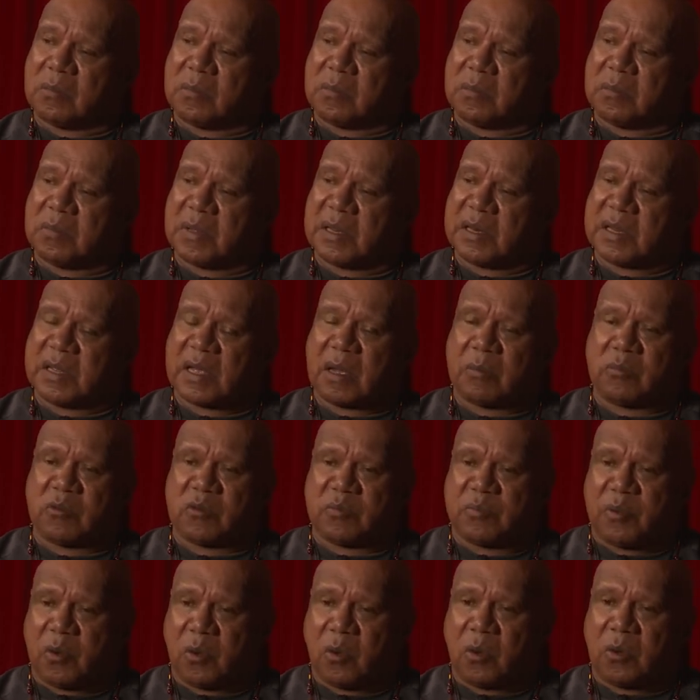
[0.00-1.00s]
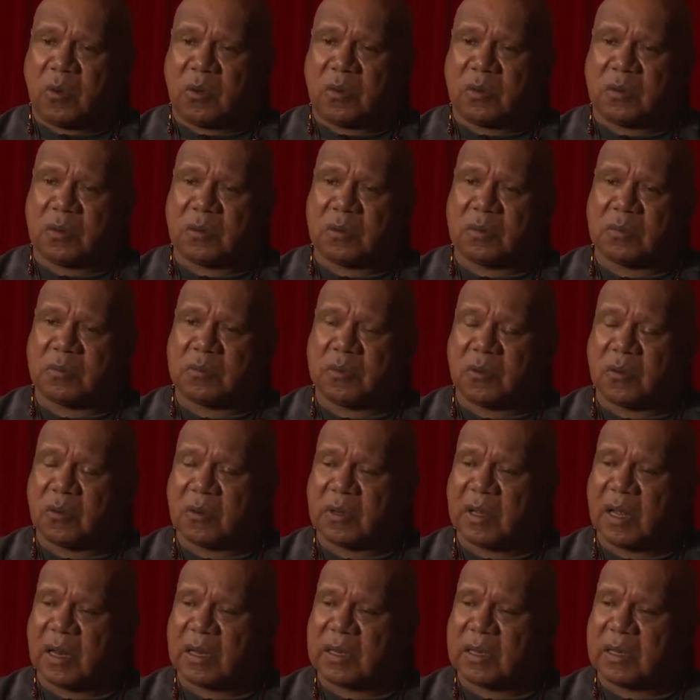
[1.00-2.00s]
meeting up with Paul
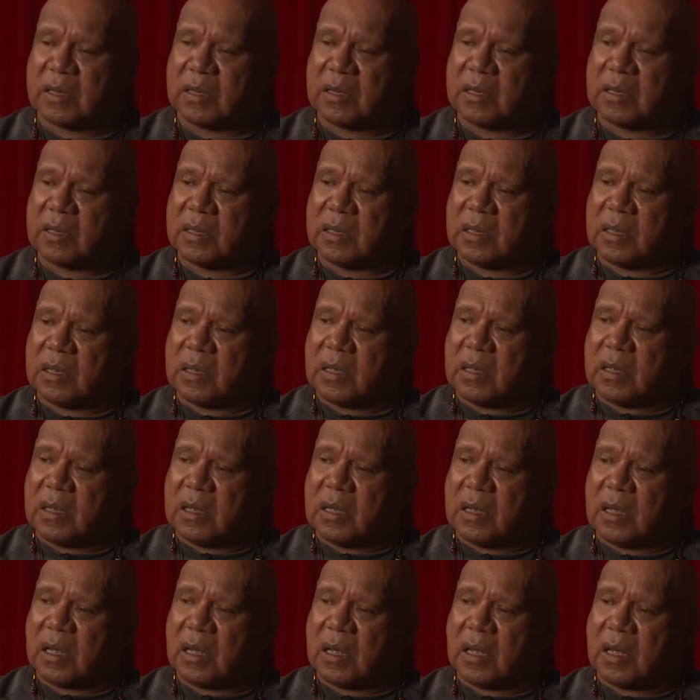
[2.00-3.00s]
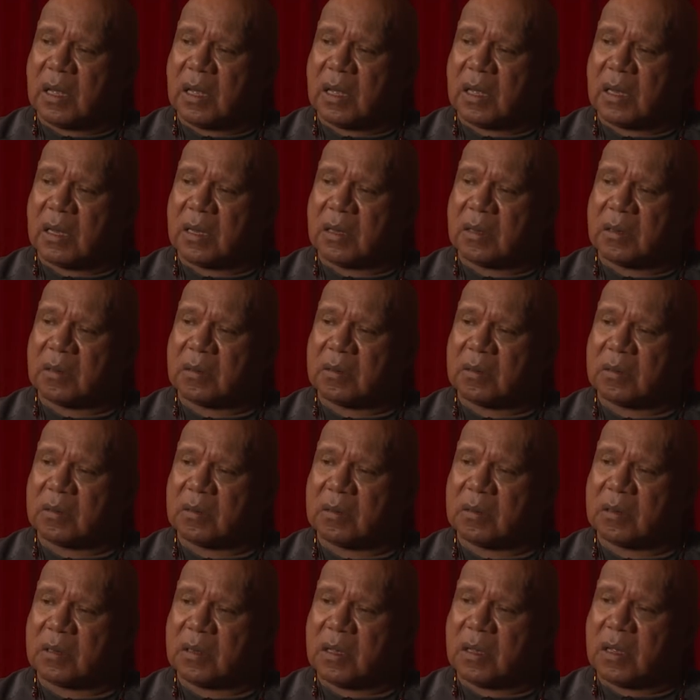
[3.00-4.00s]
Kelly. I'd
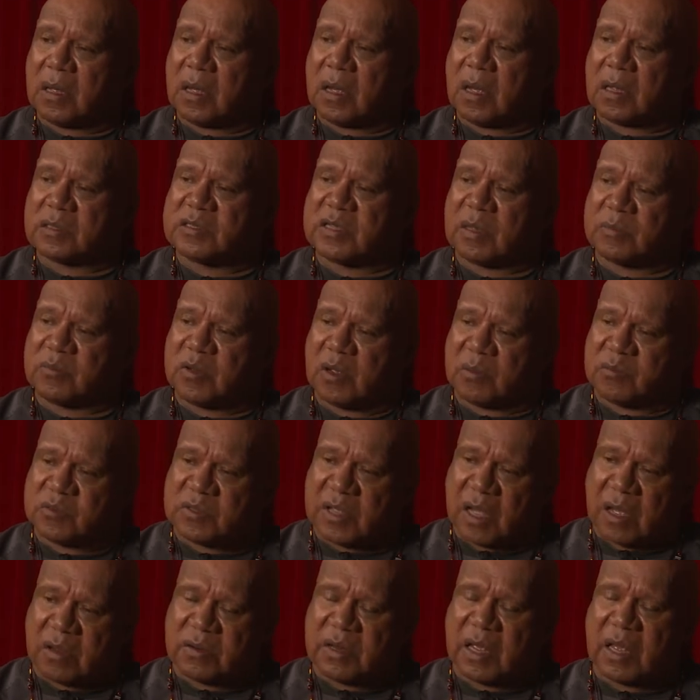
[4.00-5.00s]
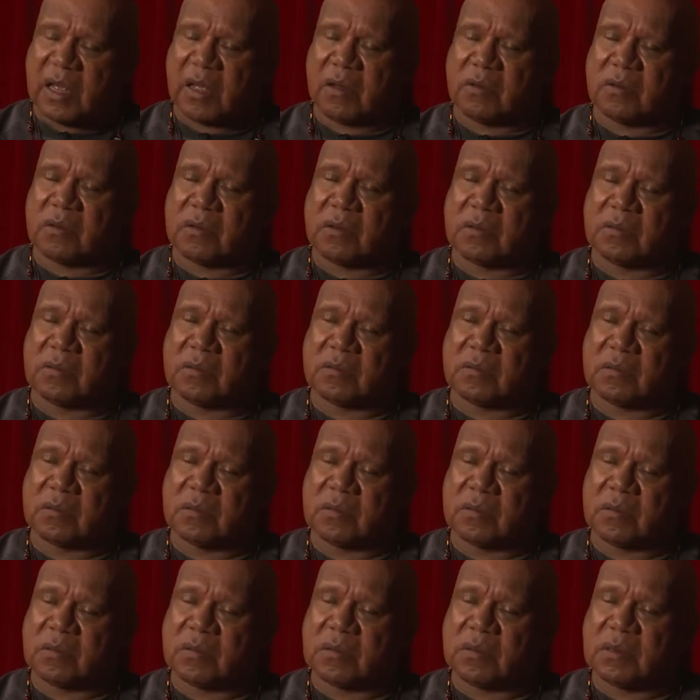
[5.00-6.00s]
sometimes go down
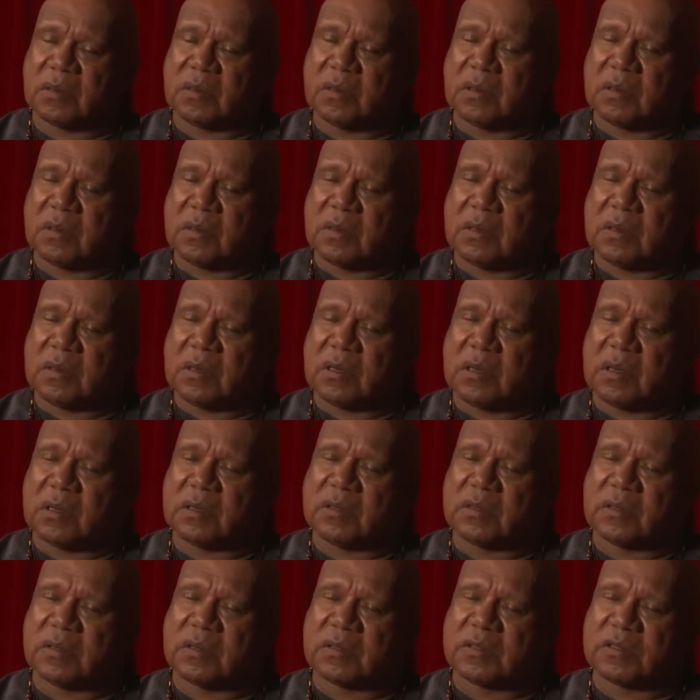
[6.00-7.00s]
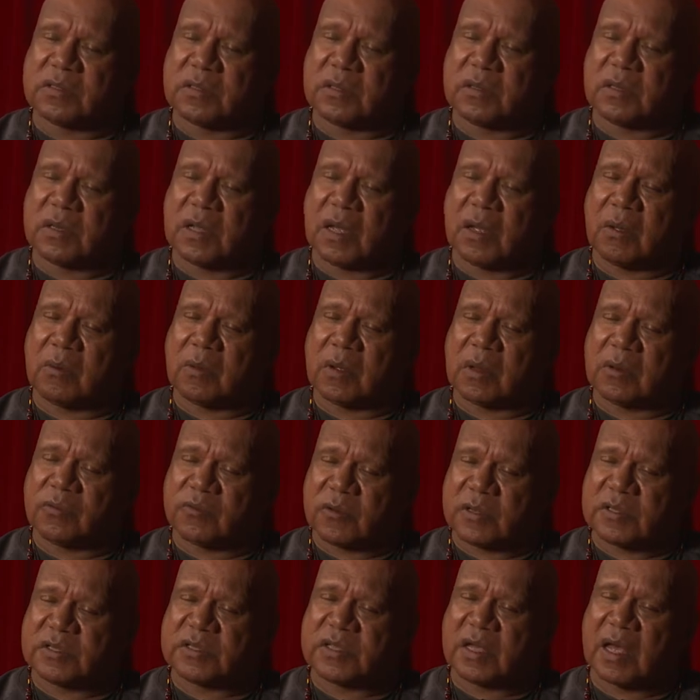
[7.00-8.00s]
into the studio at
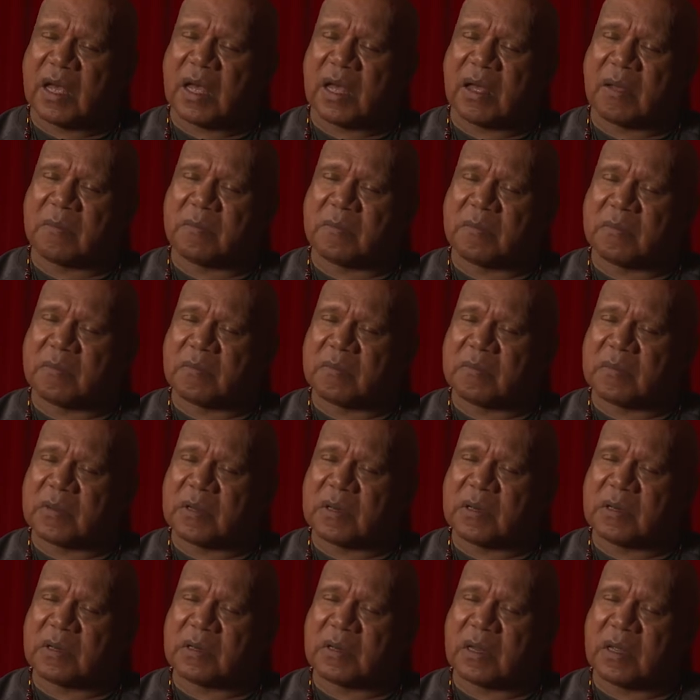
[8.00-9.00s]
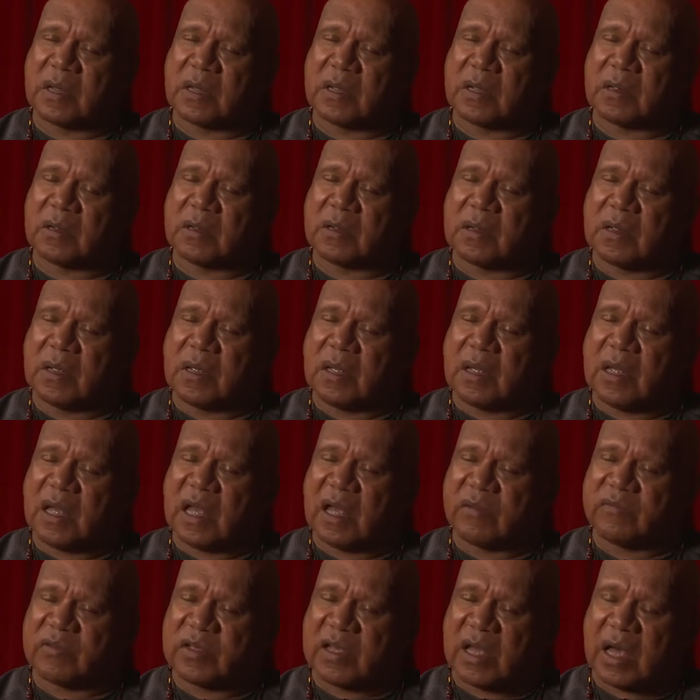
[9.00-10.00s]
3CR and
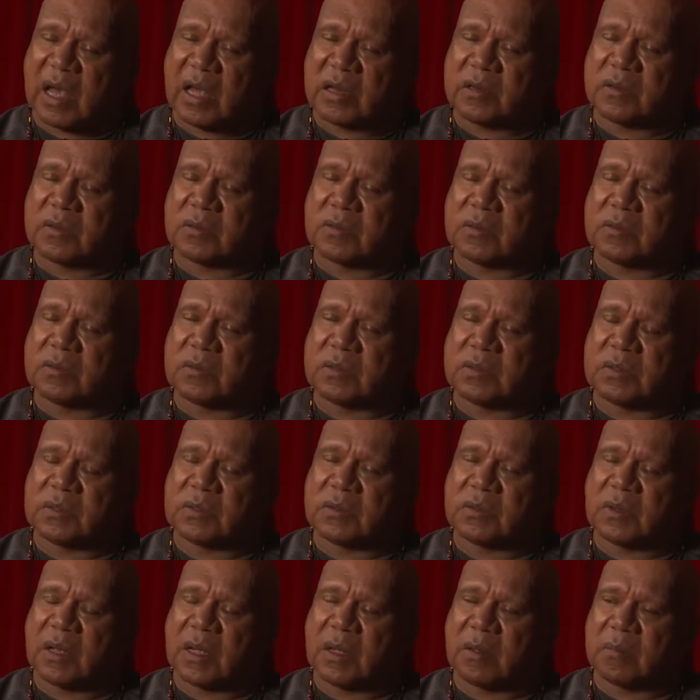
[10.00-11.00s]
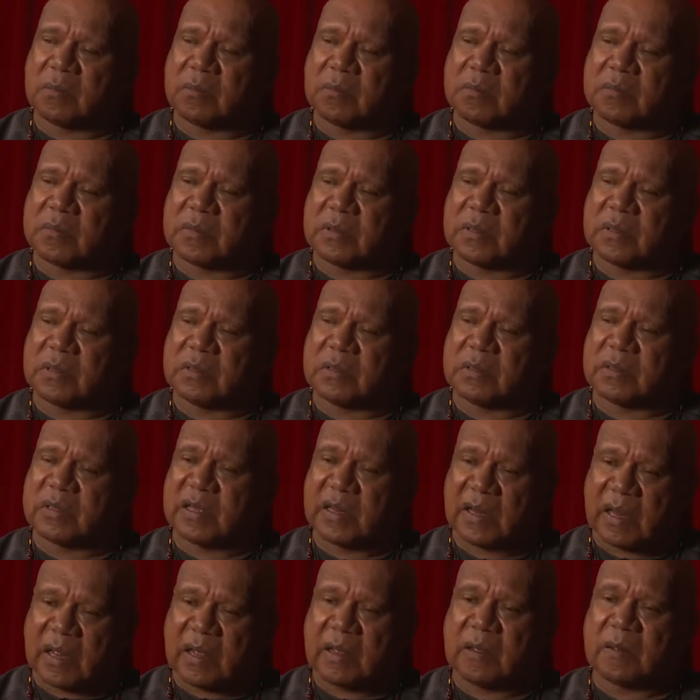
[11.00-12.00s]
have a yarn to
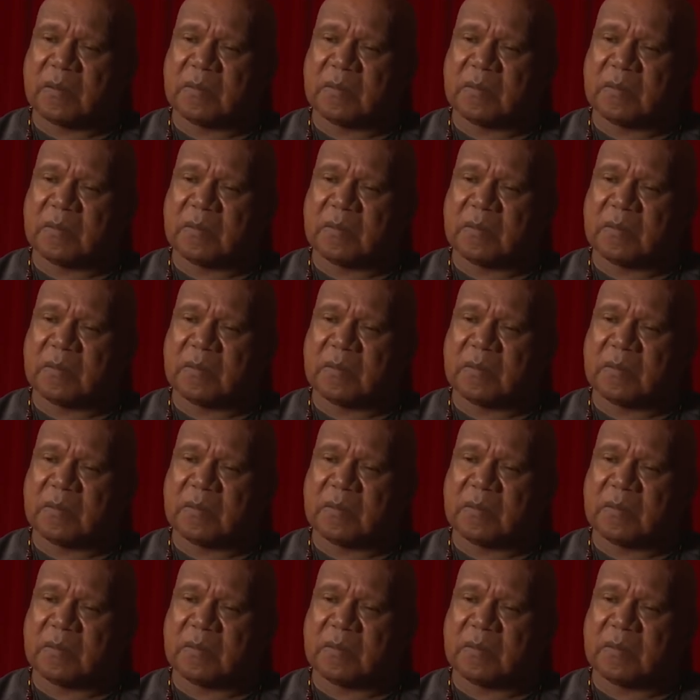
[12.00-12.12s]
Gilla